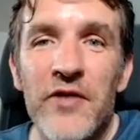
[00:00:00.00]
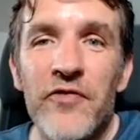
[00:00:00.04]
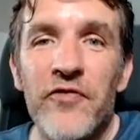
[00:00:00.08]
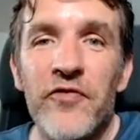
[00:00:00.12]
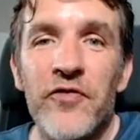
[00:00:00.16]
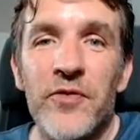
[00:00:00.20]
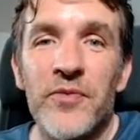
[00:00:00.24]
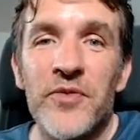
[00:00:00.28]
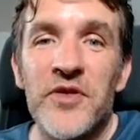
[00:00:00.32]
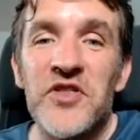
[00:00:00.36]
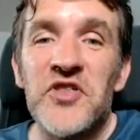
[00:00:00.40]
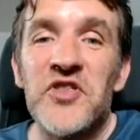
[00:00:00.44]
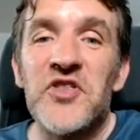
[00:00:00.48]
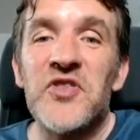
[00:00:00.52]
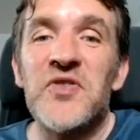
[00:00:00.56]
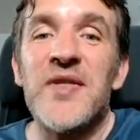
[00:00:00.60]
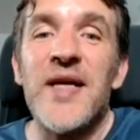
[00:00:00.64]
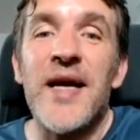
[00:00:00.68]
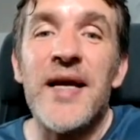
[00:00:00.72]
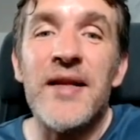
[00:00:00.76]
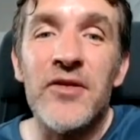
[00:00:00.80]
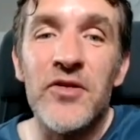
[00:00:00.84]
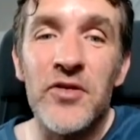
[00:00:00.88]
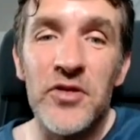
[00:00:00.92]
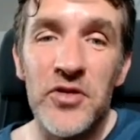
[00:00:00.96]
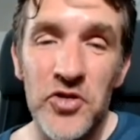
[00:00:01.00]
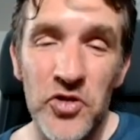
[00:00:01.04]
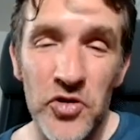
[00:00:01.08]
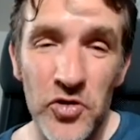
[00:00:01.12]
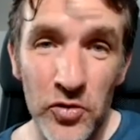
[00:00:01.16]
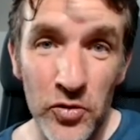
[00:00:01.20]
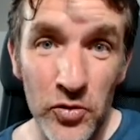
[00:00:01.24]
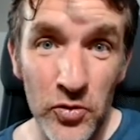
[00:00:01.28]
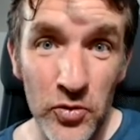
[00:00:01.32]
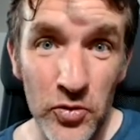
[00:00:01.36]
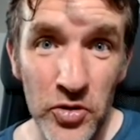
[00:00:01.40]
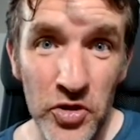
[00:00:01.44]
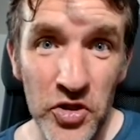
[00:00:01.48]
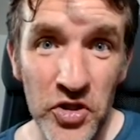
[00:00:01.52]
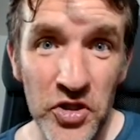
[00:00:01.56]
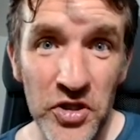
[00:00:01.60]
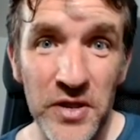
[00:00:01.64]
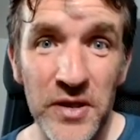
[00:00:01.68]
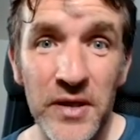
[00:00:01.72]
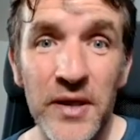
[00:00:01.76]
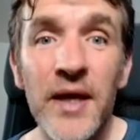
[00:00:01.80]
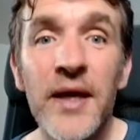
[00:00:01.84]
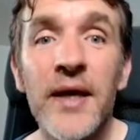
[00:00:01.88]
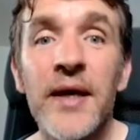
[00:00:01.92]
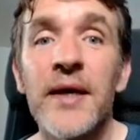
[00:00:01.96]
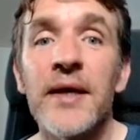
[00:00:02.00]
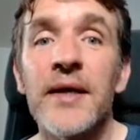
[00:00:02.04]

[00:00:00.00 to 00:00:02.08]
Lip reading: from the standard solution